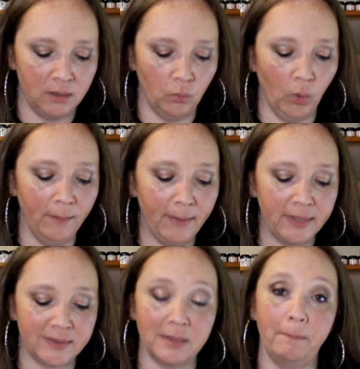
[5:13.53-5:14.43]
What
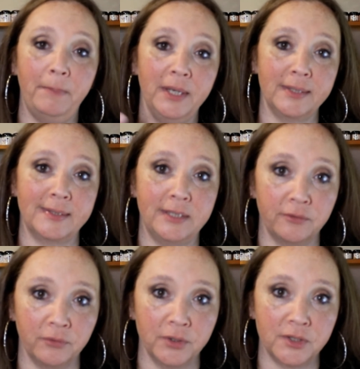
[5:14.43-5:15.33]
makes the biggest
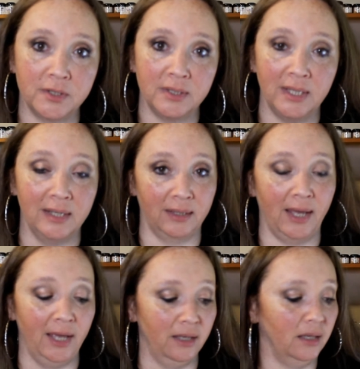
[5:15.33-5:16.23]
difference in a
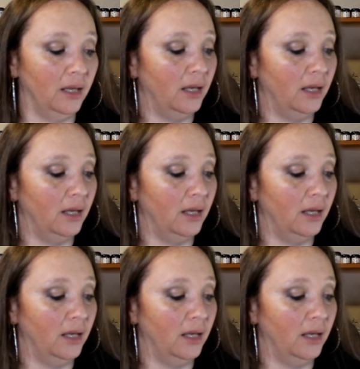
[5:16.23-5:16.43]
cake?